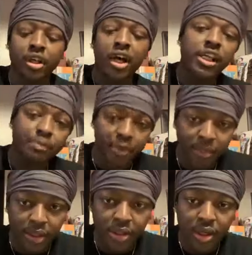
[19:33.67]
your husband,
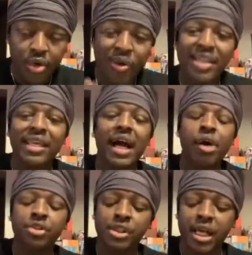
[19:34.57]
man, Right?
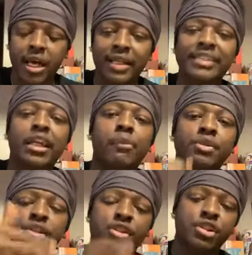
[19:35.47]
Yahawashi. That's how you
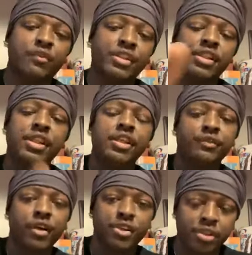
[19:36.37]
present yourself as a
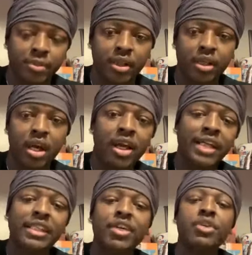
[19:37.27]
chaste version, man.
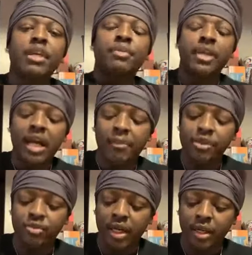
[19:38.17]
That's how you keep your
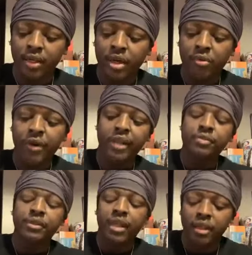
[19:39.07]
garments white, right?
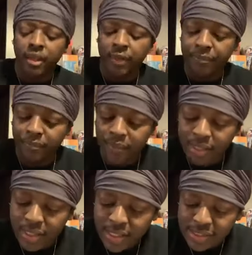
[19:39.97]
Let's read that again.
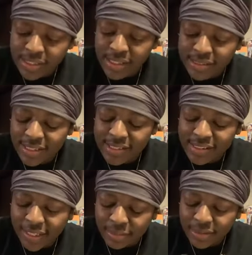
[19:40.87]
It says, Then
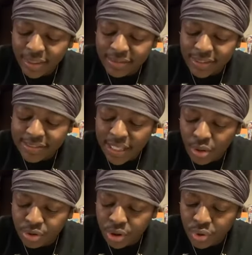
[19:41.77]
Jacob said unto his
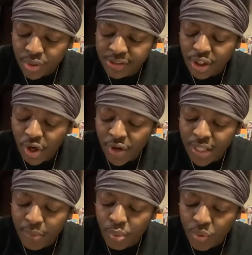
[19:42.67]
household and to all
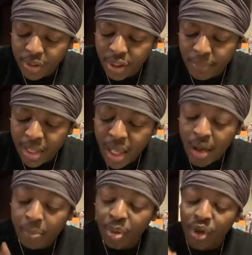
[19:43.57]
that were with him,
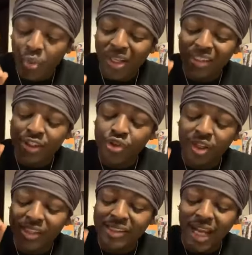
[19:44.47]
Put away the
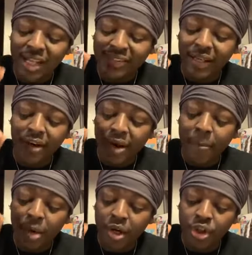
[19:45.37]
strange gods that are
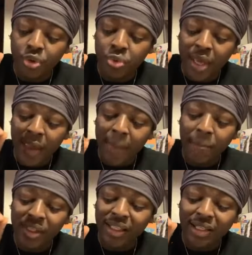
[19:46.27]
among you and
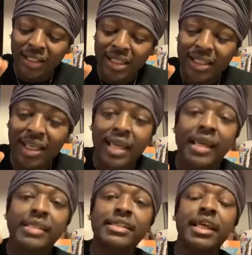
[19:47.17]
be clean
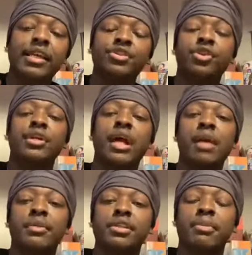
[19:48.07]
and change your
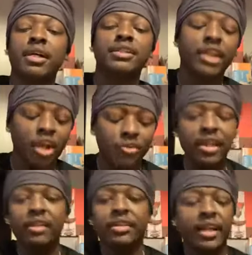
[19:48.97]
garments, man. Take off
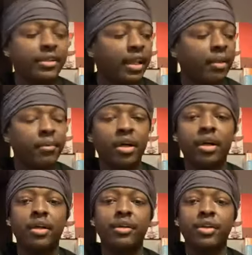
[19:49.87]
that, that damn
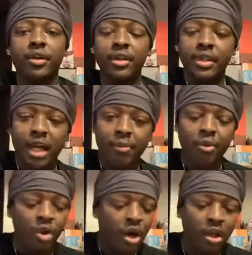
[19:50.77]
uh, dirty
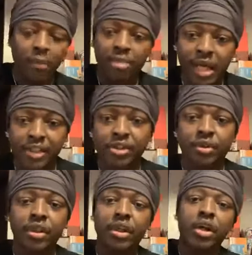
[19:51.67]
garment with all the blots
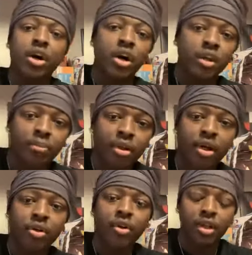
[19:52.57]
on it, all the
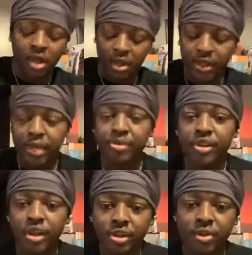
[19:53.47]
blood on it, all the damn
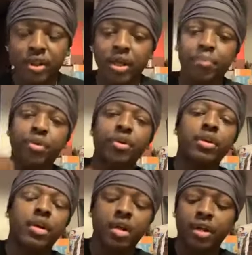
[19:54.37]
sauce on it, and put
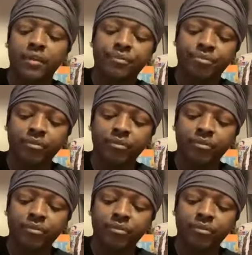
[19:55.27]
on the uh